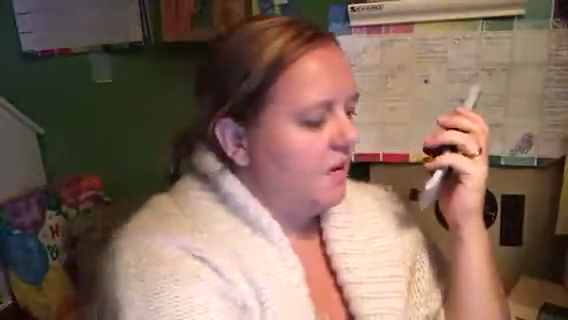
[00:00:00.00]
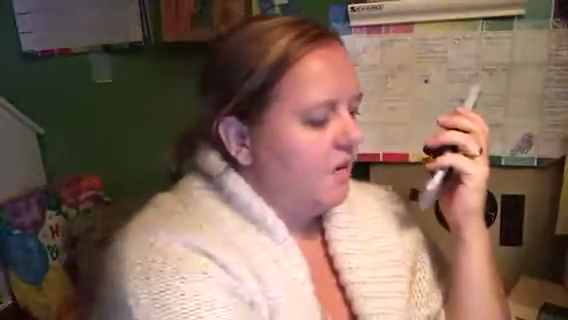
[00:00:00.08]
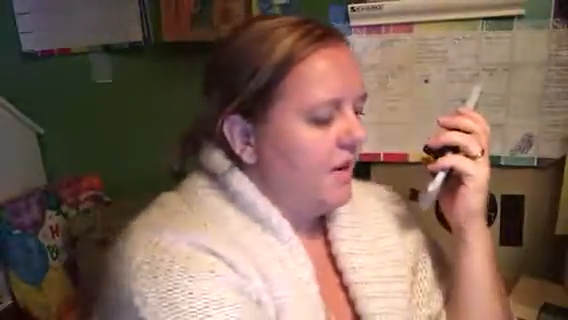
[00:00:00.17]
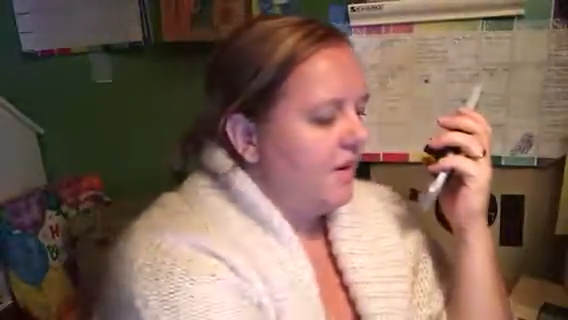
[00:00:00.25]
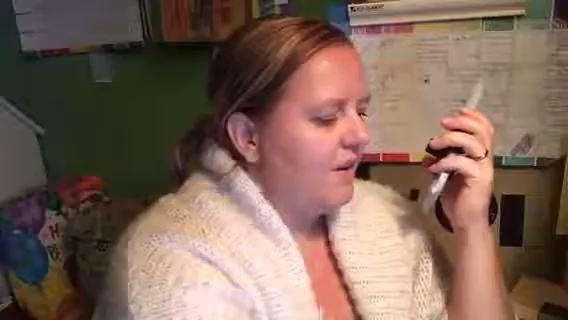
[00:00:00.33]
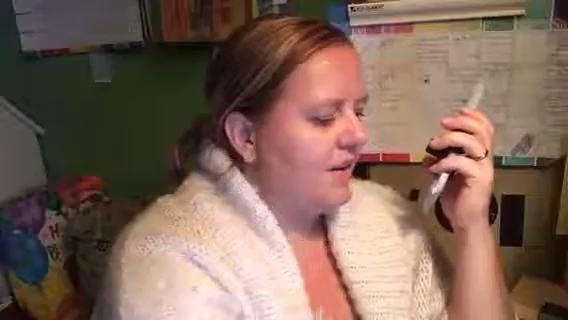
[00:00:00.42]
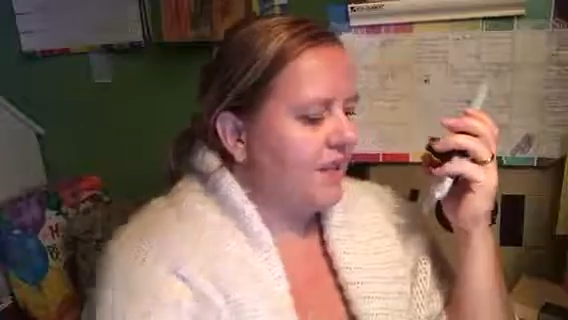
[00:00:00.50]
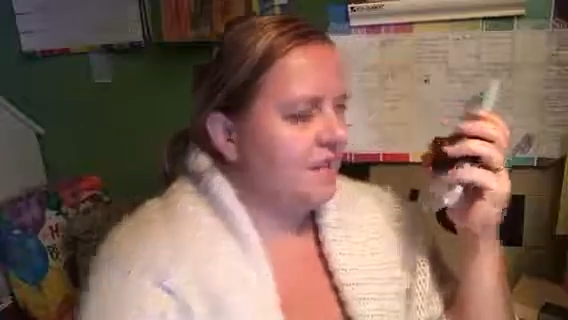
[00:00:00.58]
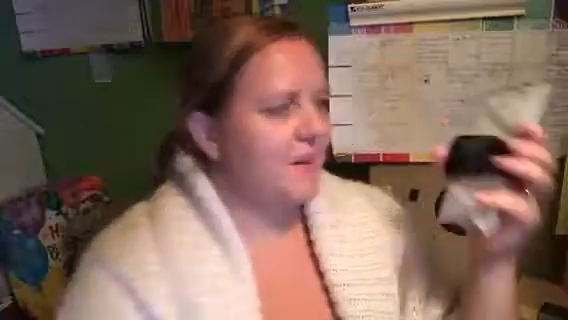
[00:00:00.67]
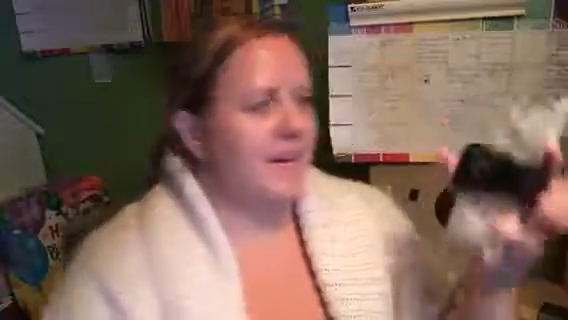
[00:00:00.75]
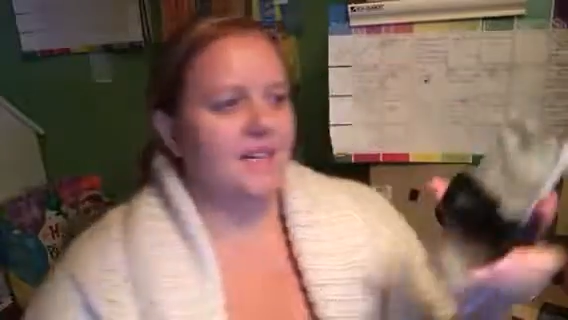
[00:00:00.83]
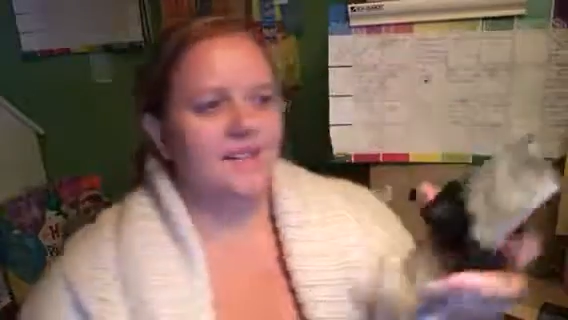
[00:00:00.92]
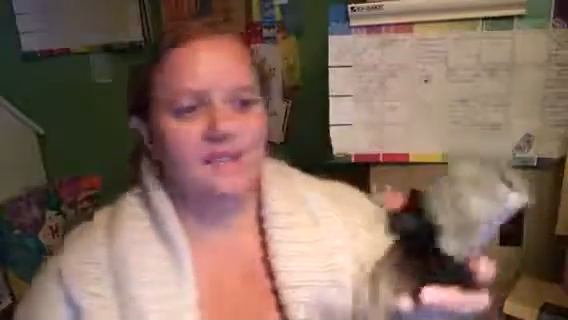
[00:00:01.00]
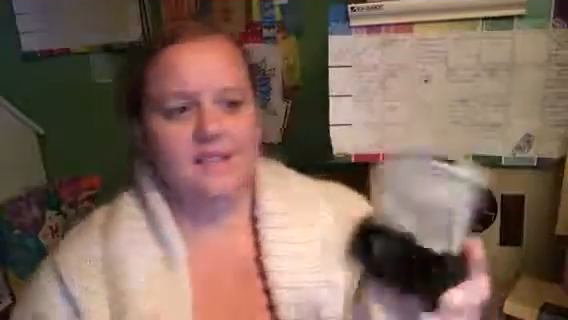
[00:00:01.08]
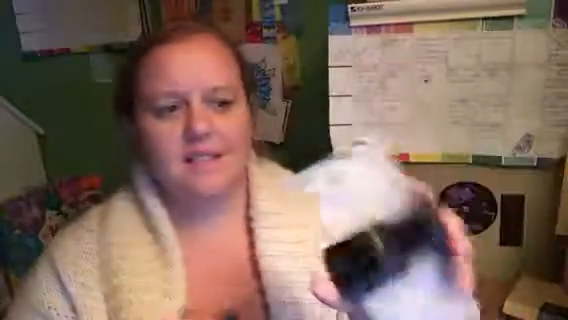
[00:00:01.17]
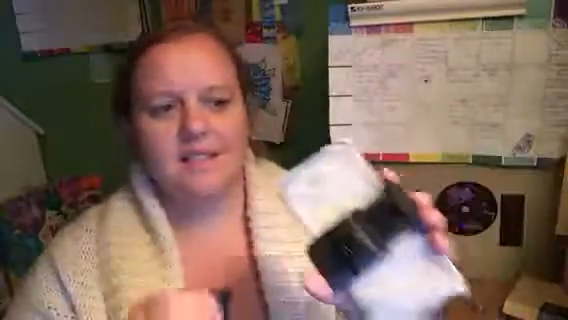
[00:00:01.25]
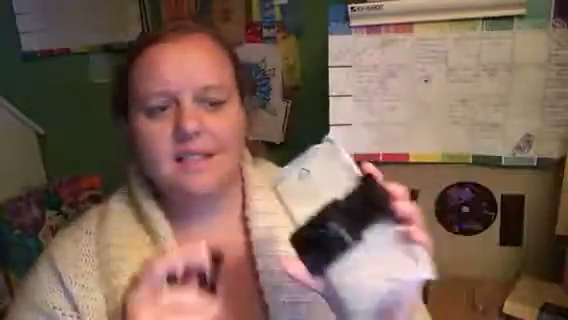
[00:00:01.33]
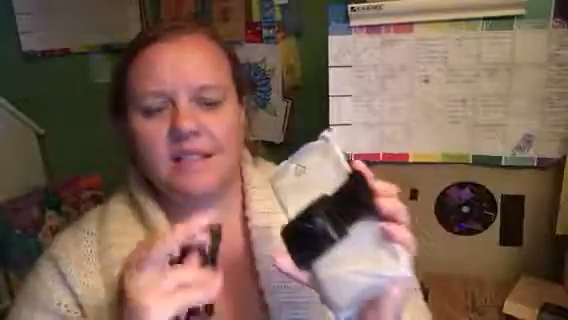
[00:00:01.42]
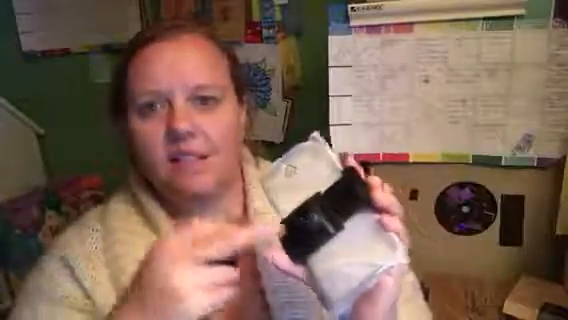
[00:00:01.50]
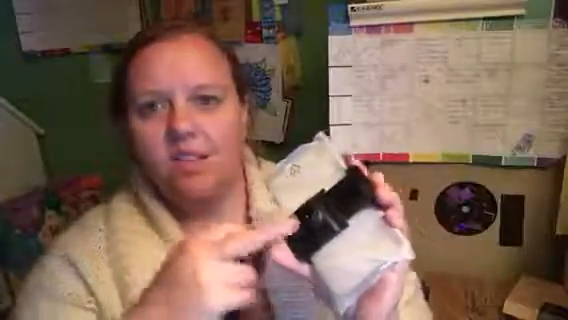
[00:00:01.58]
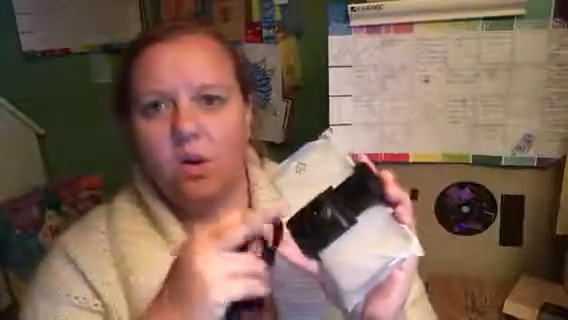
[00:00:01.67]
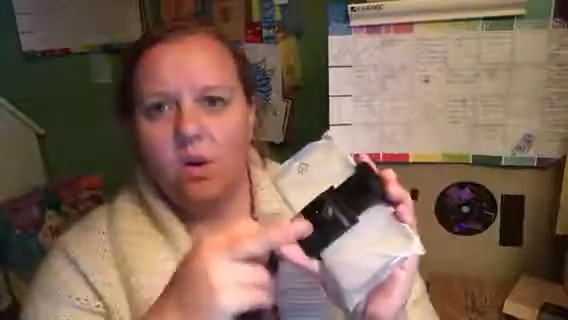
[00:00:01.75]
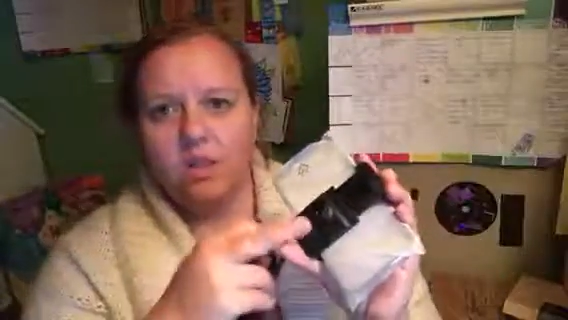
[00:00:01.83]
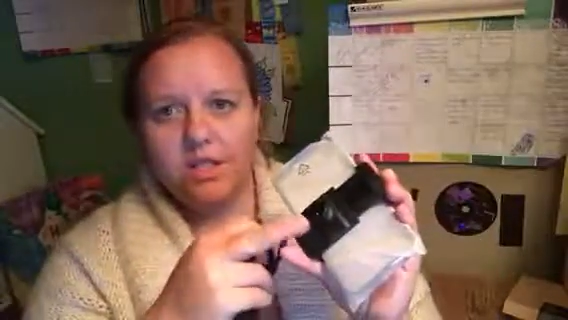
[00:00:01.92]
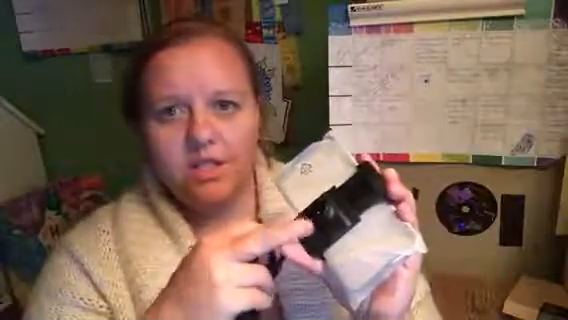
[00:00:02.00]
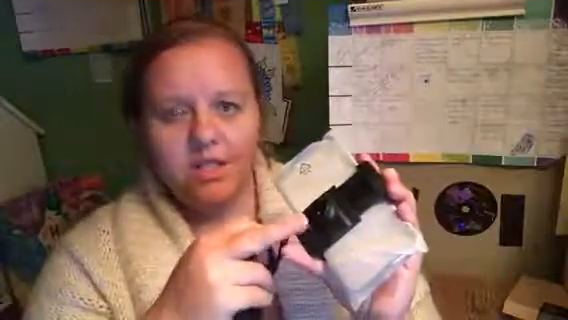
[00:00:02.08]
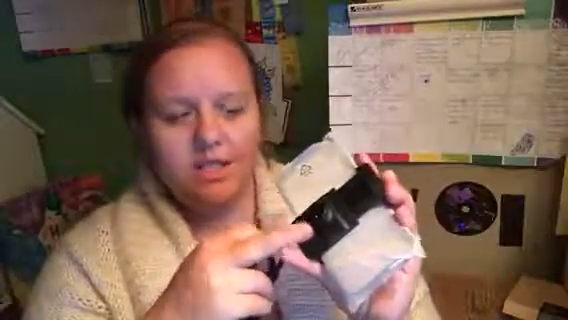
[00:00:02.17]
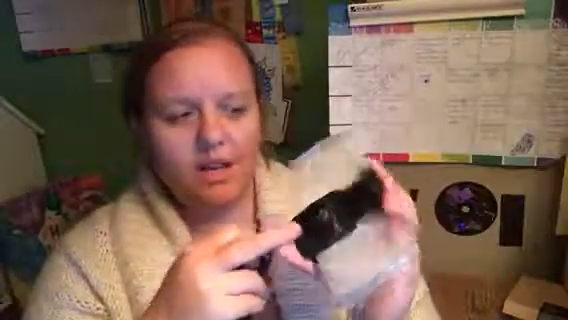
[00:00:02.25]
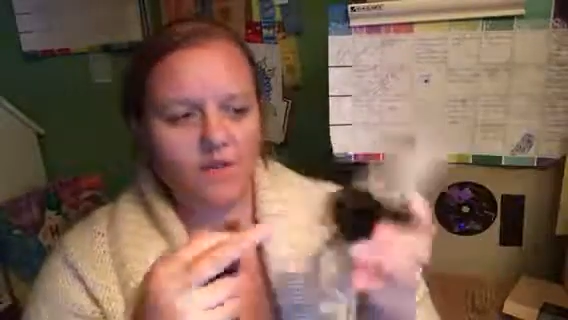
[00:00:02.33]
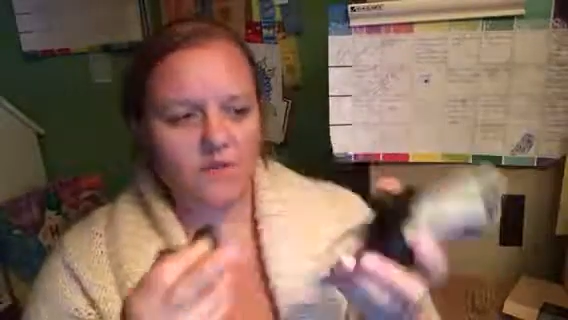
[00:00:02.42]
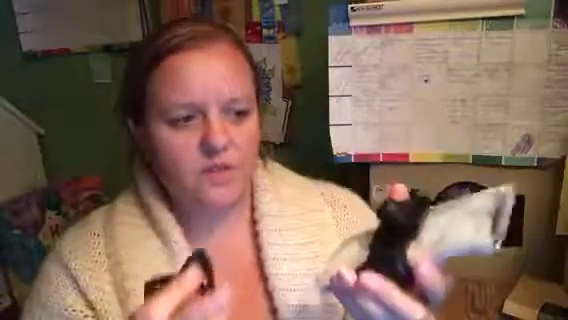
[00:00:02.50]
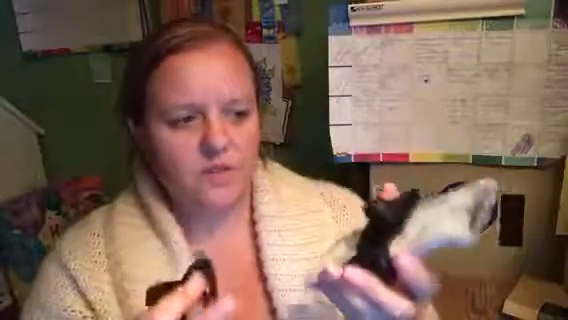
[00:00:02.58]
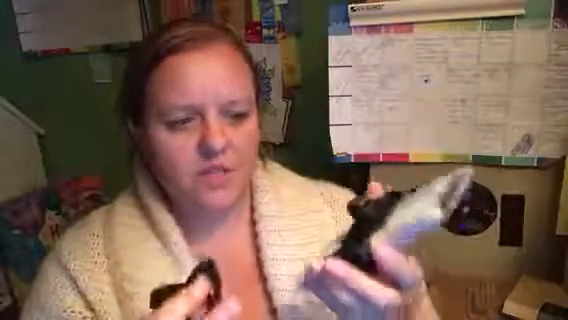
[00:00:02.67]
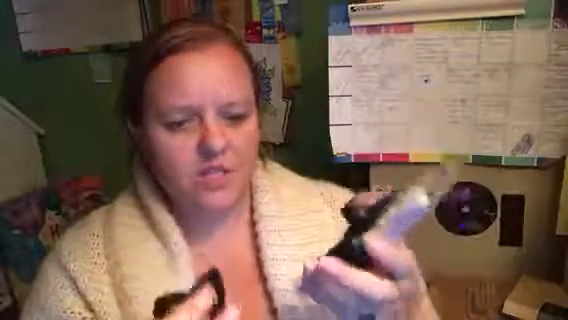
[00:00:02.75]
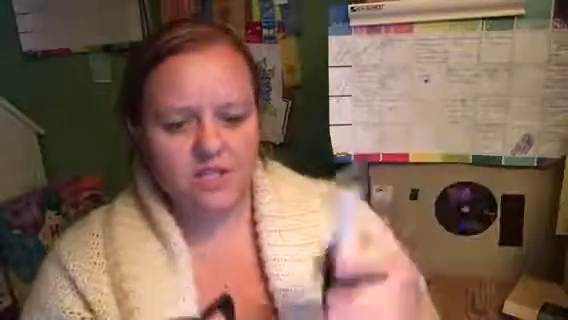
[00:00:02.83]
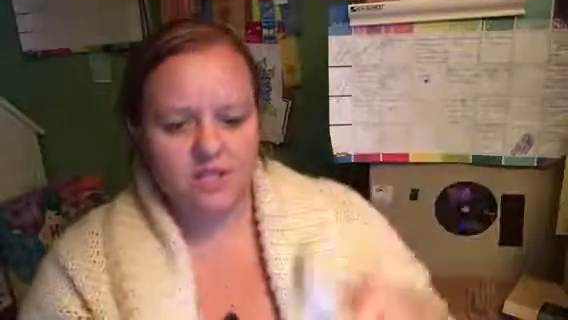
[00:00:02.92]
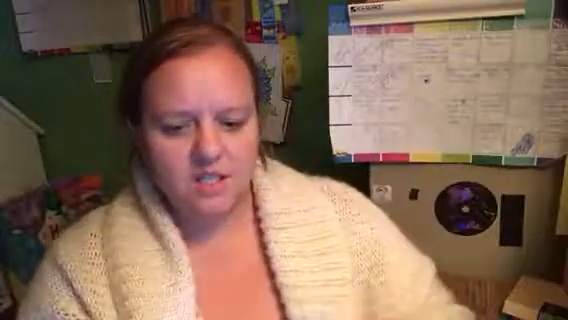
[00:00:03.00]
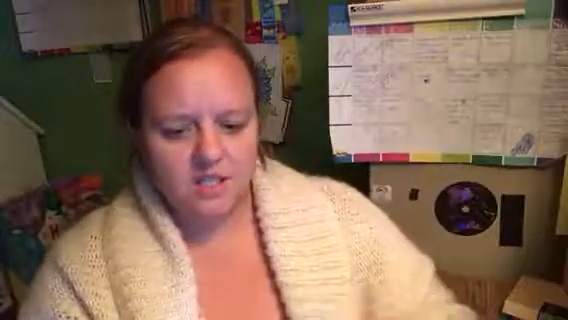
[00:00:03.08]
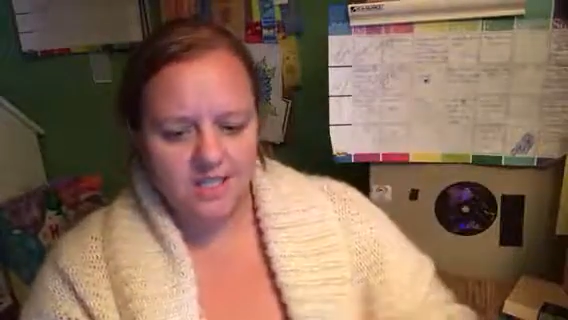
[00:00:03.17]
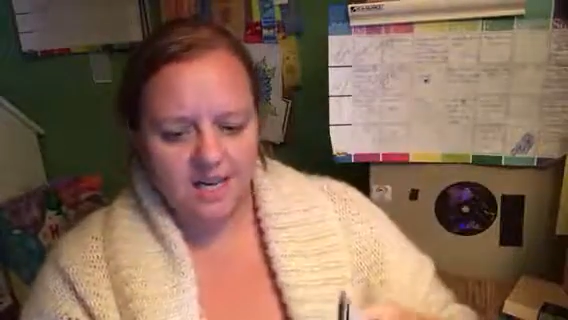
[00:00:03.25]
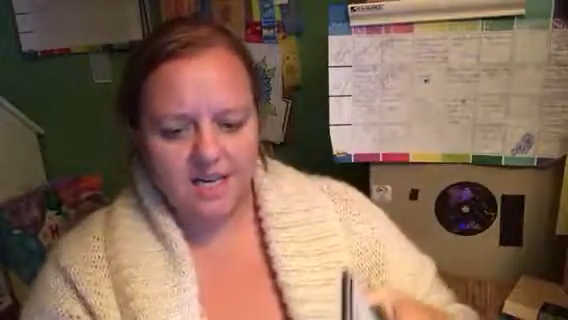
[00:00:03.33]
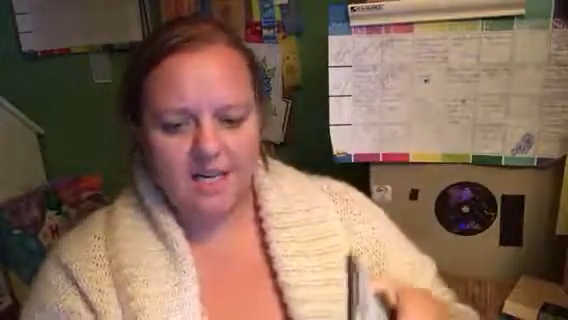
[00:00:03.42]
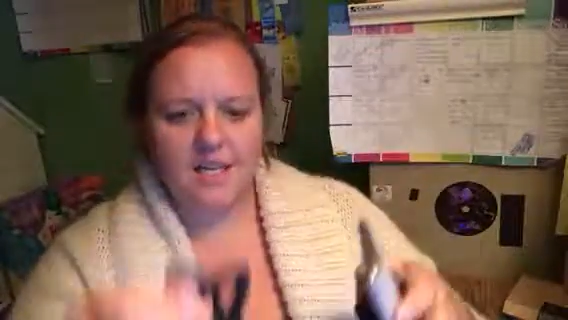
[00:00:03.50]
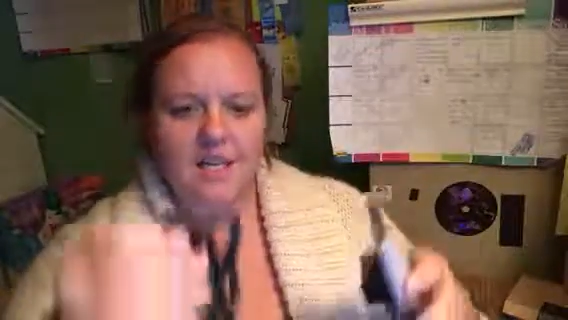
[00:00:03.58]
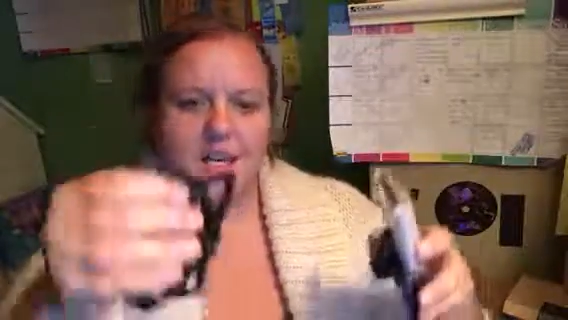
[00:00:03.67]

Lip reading: What you get in the box is the holder itself, which we just looked at.